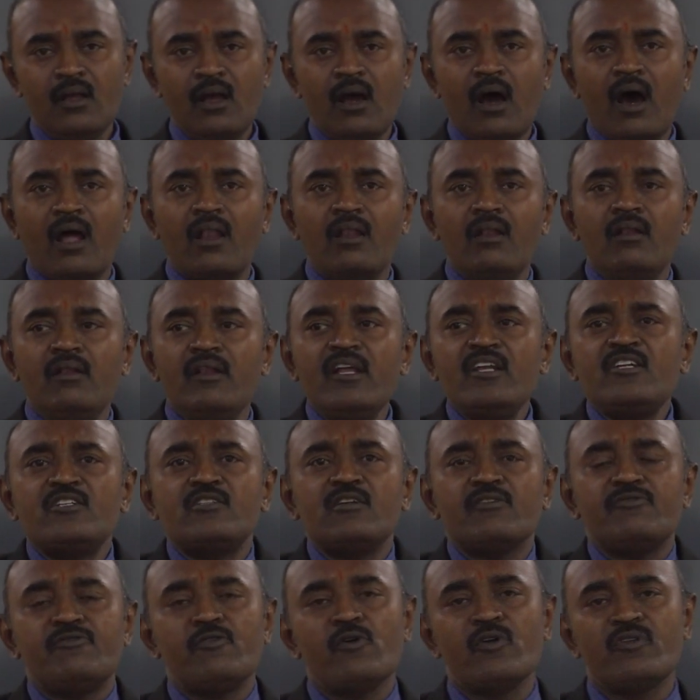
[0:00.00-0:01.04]
unleashed
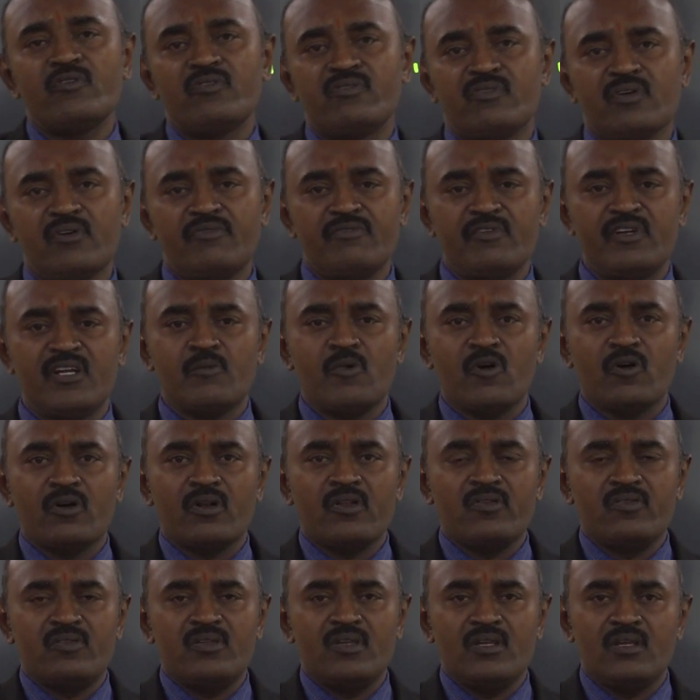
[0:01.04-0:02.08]
the forces of
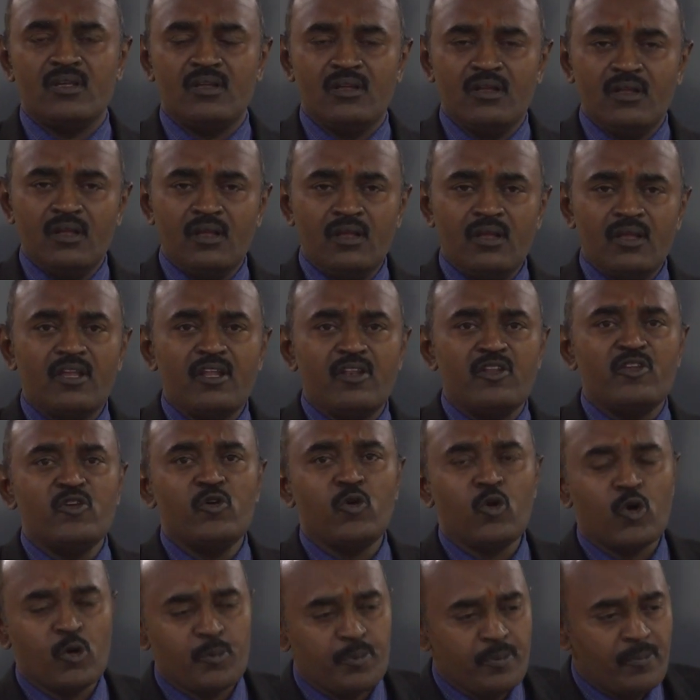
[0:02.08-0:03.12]
democracy in
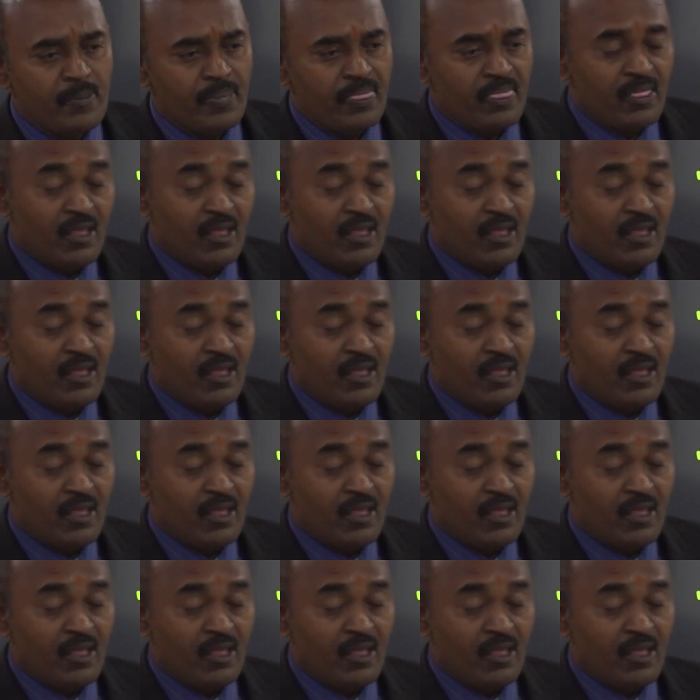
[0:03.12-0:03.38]
Europe,